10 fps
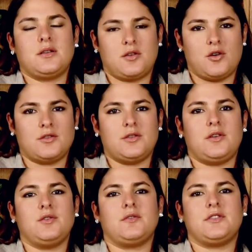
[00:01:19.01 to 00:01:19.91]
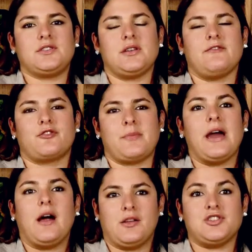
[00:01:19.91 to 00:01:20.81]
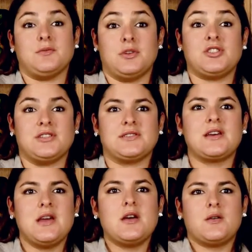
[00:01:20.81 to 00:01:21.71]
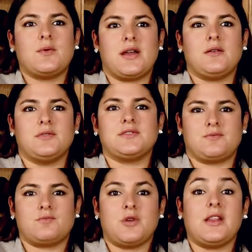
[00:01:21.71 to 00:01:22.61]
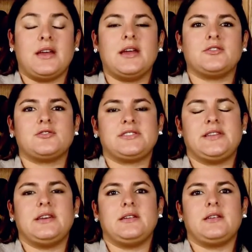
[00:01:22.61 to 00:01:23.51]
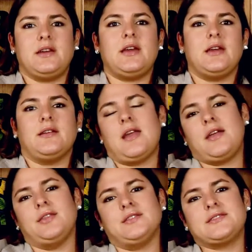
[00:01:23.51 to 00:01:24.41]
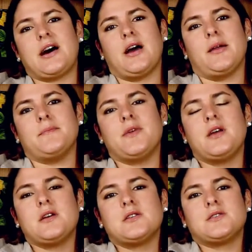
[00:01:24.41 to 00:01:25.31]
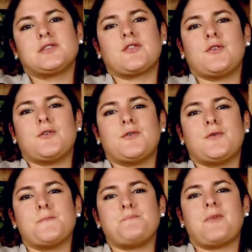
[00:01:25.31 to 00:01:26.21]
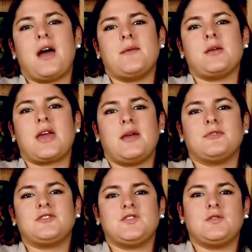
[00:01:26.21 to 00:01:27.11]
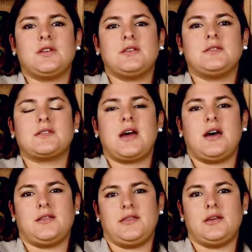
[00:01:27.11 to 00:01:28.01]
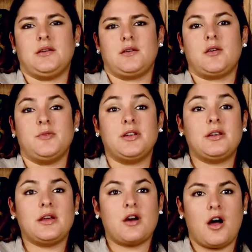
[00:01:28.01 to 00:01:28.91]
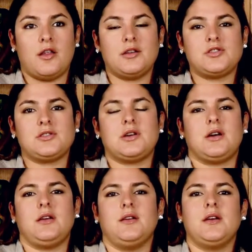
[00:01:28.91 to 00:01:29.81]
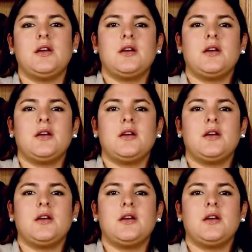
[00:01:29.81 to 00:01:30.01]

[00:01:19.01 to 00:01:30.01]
go to the University for Biology, which is what I was really interested in at the time. So I became a student at the community college. I